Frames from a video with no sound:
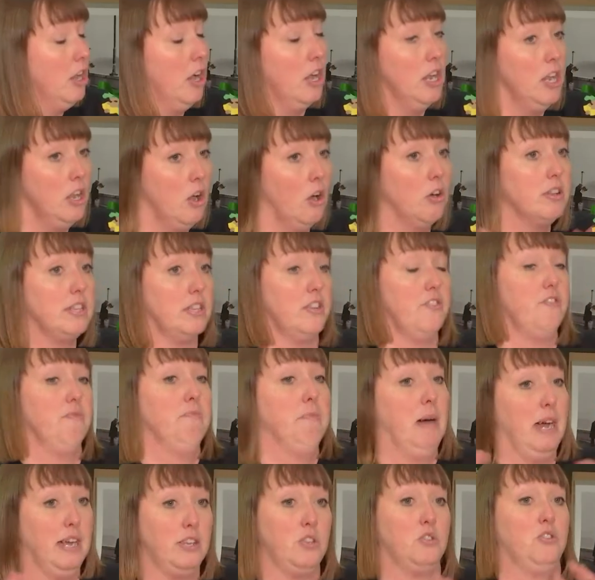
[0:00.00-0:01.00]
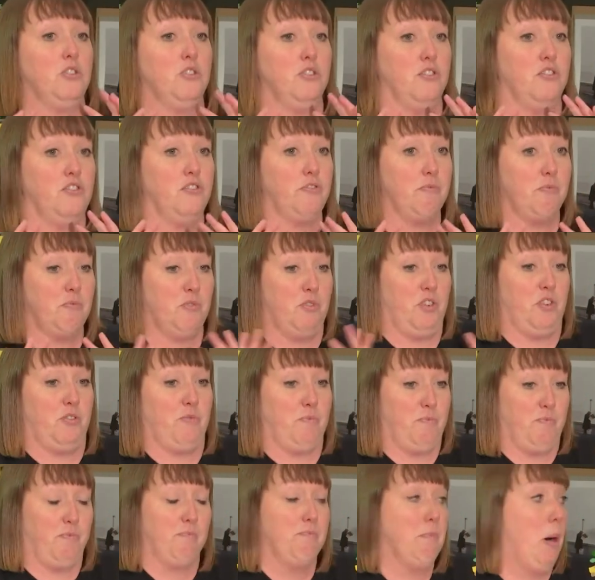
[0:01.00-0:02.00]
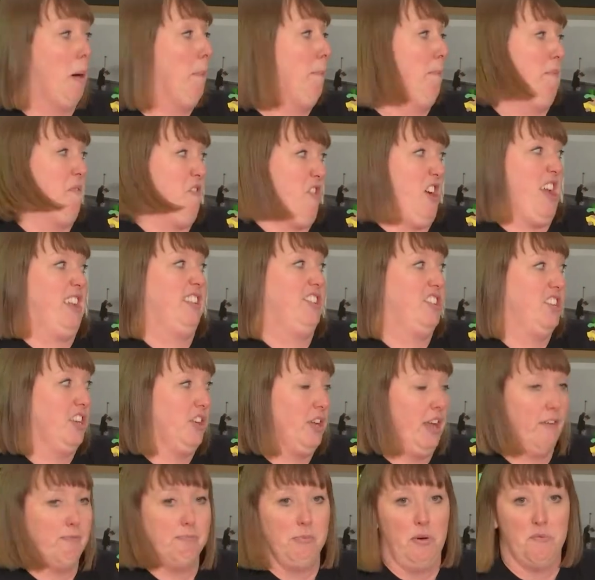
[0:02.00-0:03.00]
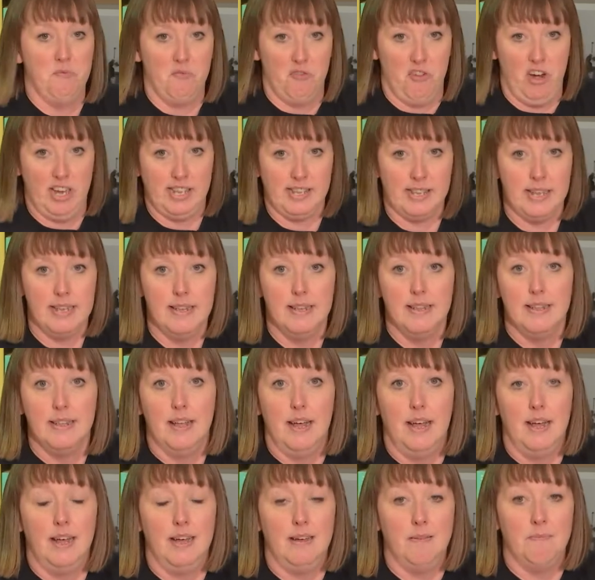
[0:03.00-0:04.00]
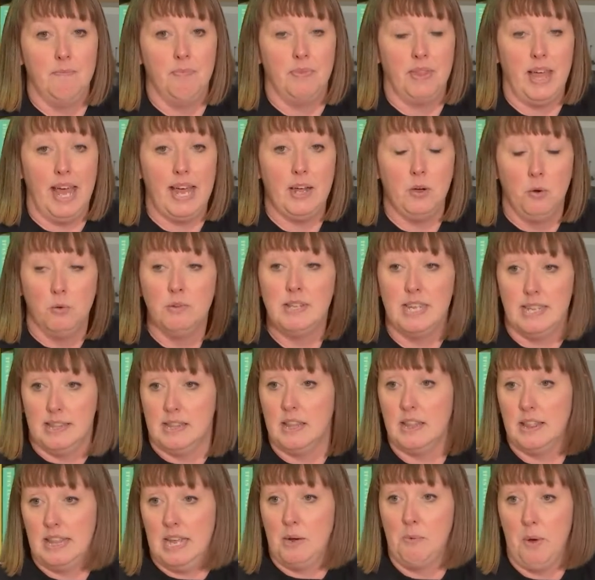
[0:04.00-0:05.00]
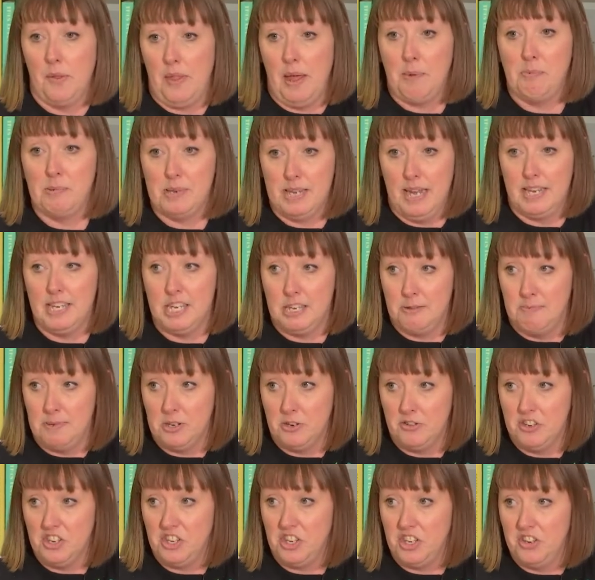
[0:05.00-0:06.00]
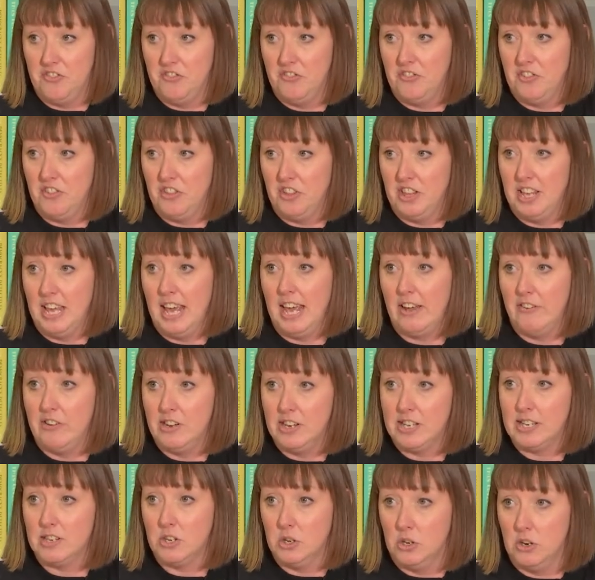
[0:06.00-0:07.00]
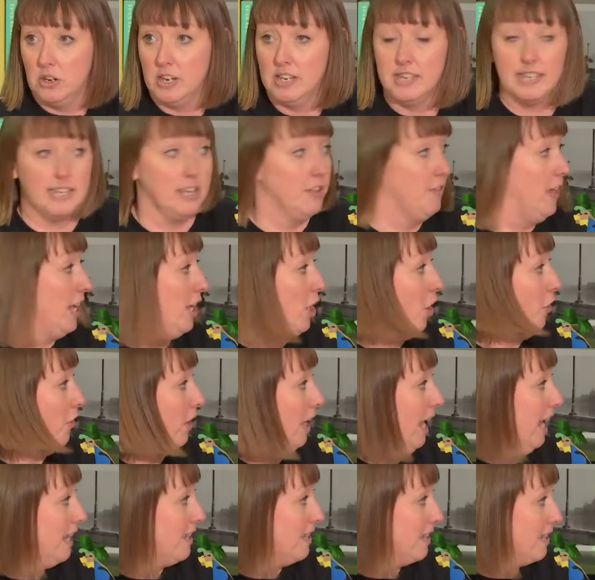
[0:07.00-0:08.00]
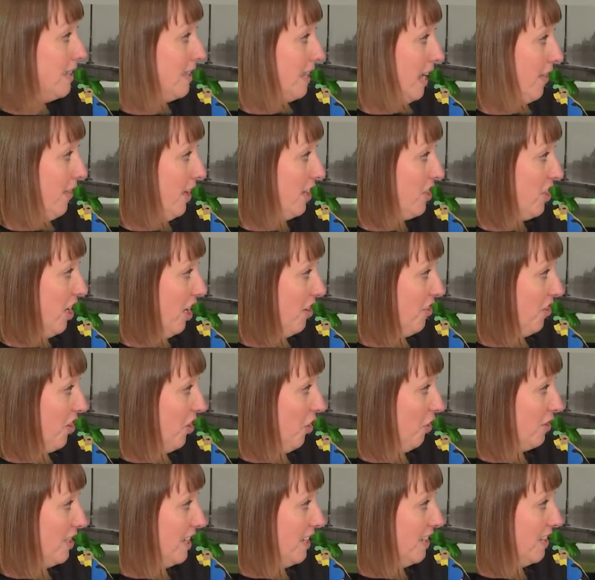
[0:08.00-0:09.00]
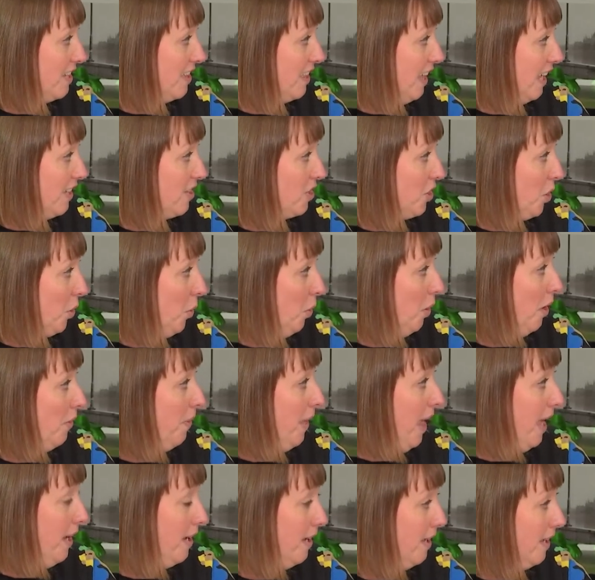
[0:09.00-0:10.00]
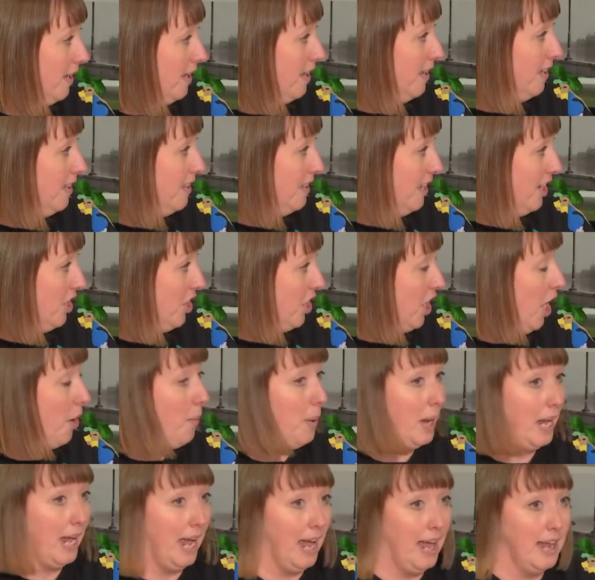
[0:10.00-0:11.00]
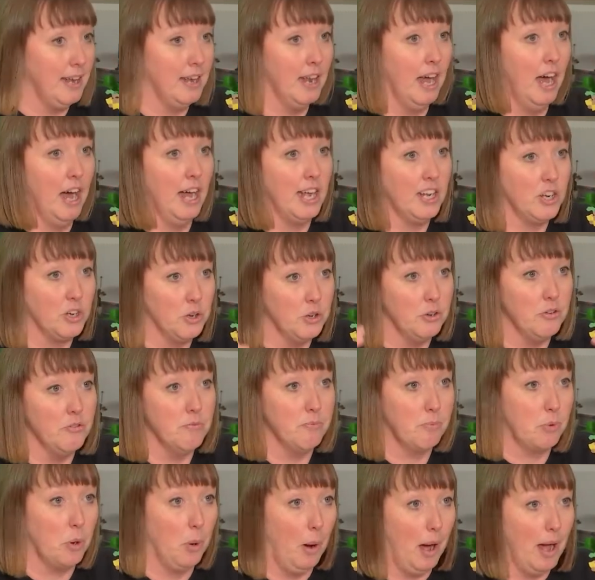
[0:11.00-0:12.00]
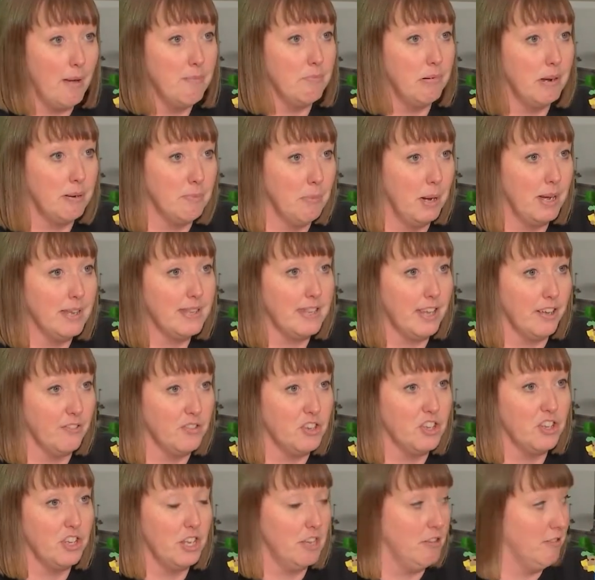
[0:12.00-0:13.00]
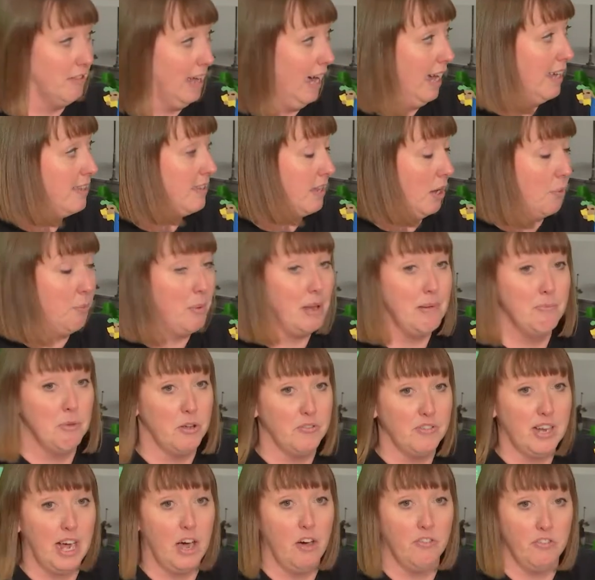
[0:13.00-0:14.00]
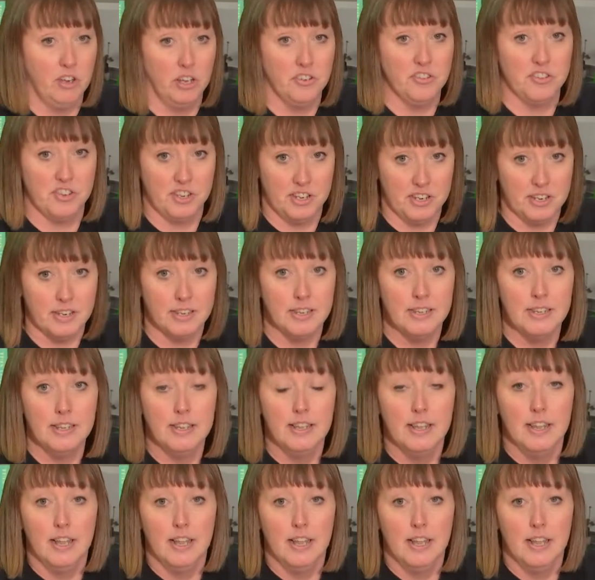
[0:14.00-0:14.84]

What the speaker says: lot of my sort of mum friends, you know, you have mum friends, they all did the thing where they pretended to be Christian for the year it took until they got the letter to say their child had got into that school and then didn't go again. I couldn't quite bring myself to do that, so we moved out of London,